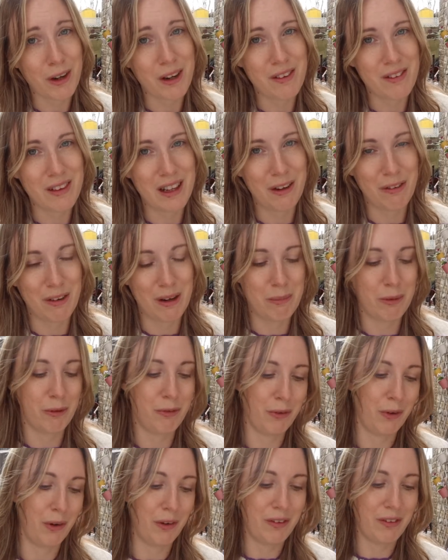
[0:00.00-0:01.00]
grown celery
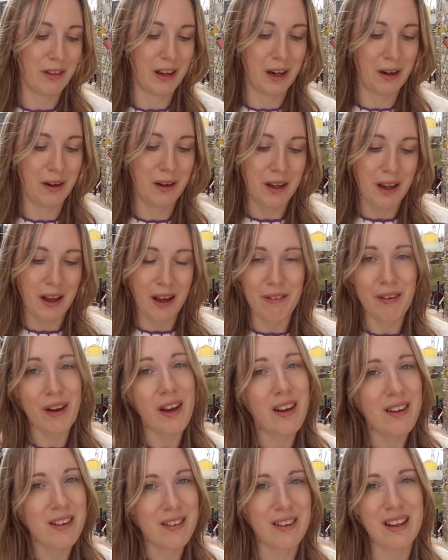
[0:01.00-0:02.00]
before, so I
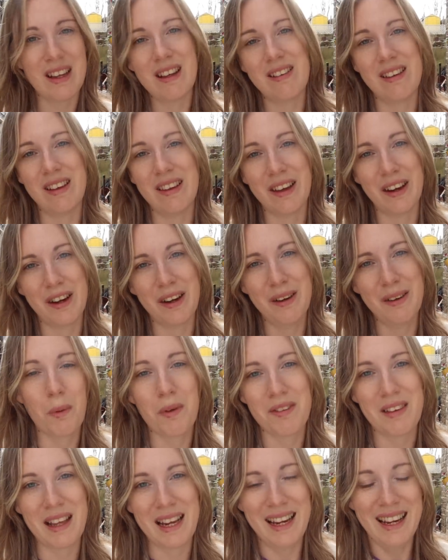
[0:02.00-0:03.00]
heard it's easy though.
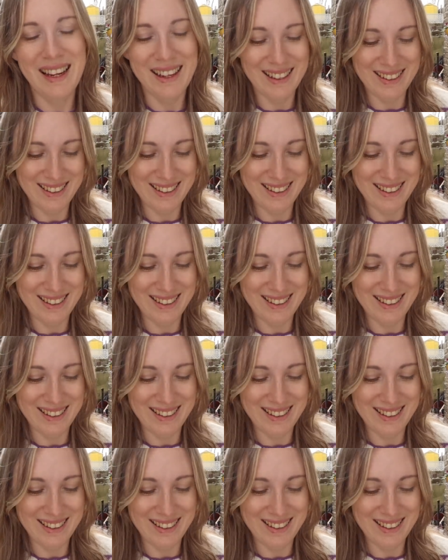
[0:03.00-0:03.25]
We'll see.